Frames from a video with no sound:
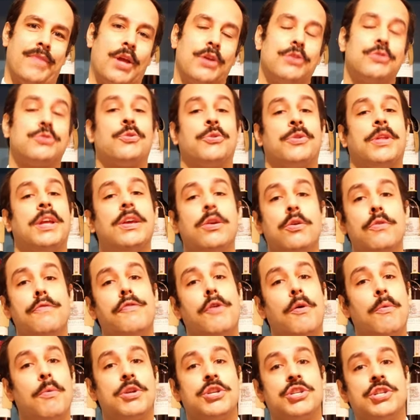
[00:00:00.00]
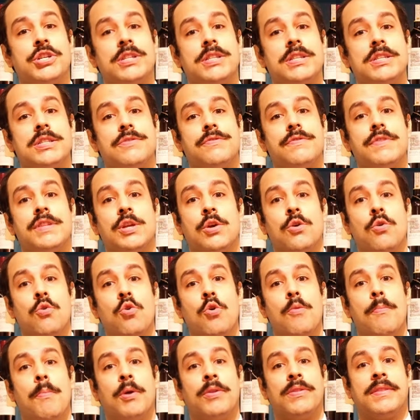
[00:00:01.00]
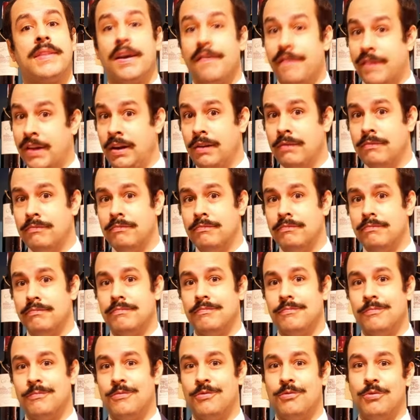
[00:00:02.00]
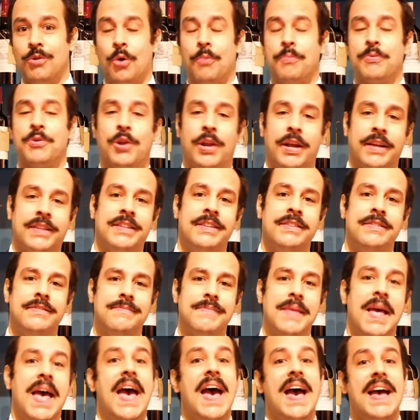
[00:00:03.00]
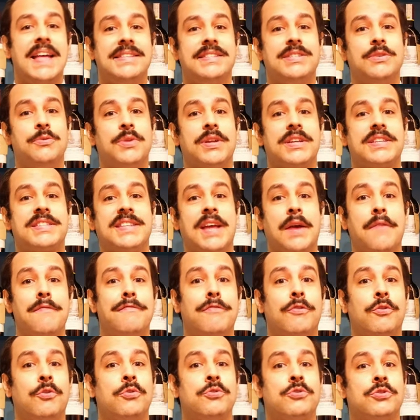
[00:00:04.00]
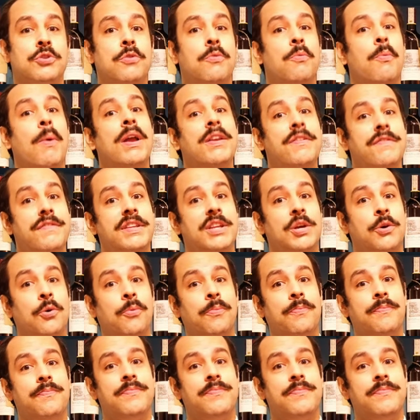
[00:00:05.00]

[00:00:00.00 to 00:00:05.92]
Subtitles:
So thank you for watching this video about Tavel. We hope you liked it. And see you next time for another wine video.